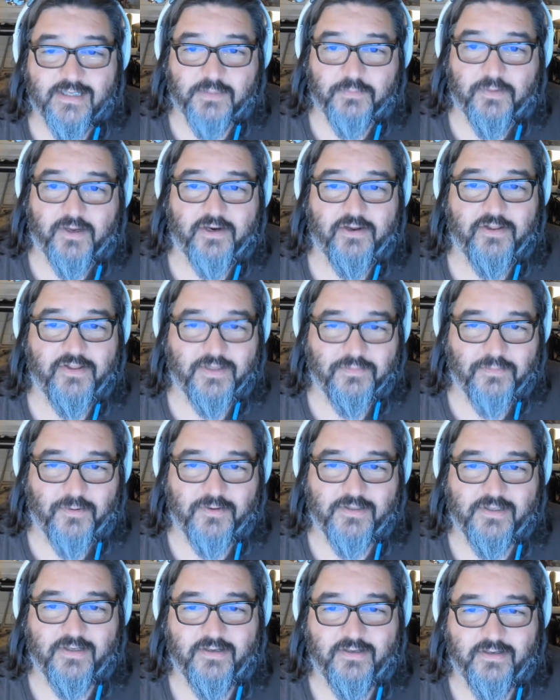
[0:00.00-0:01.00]
a spot on this
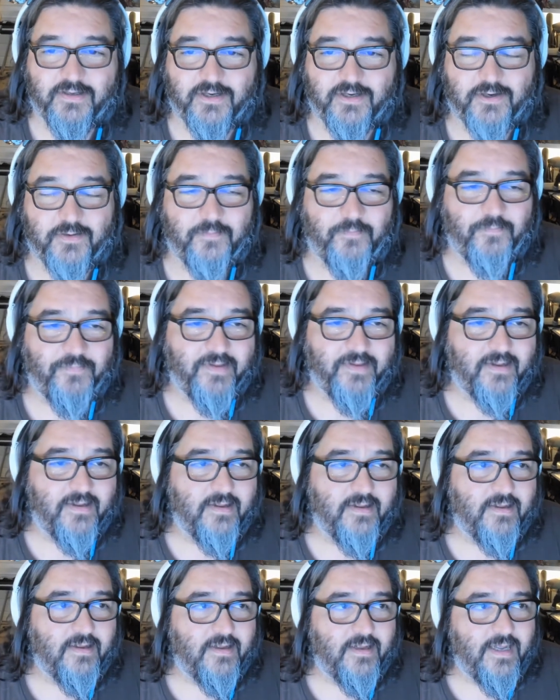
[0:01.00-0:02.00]
person,
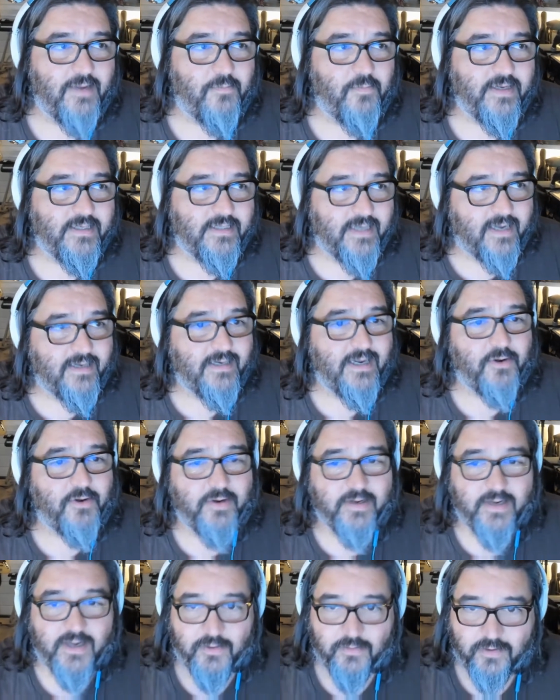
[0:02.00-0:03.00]
And we sat down
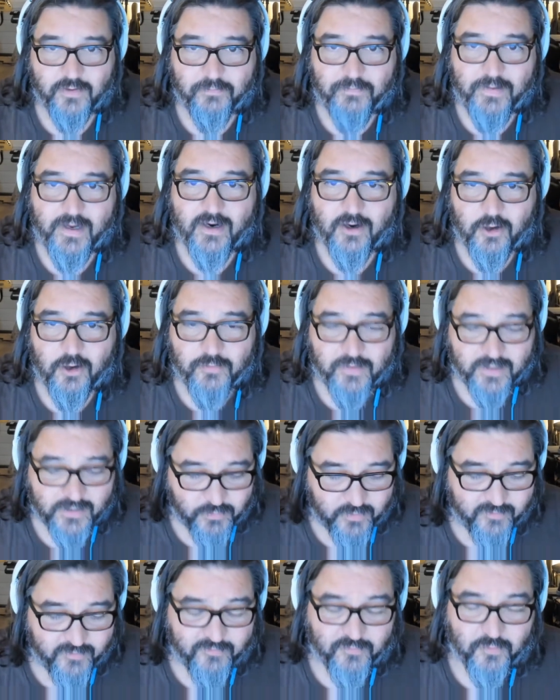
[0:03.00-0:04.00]
together at a pair because
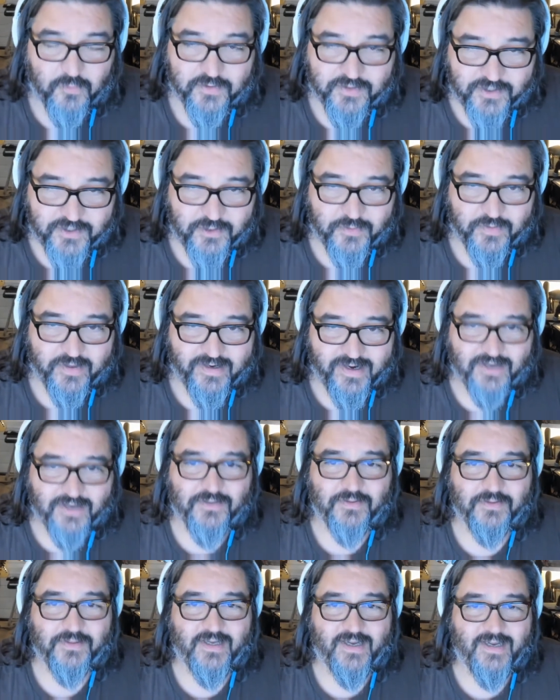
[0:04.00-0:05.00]
we were forced to in an
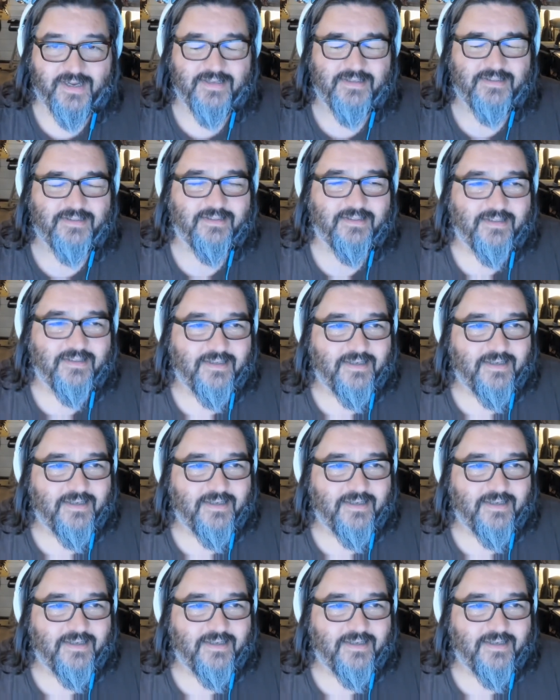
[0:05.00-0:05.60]
exercise.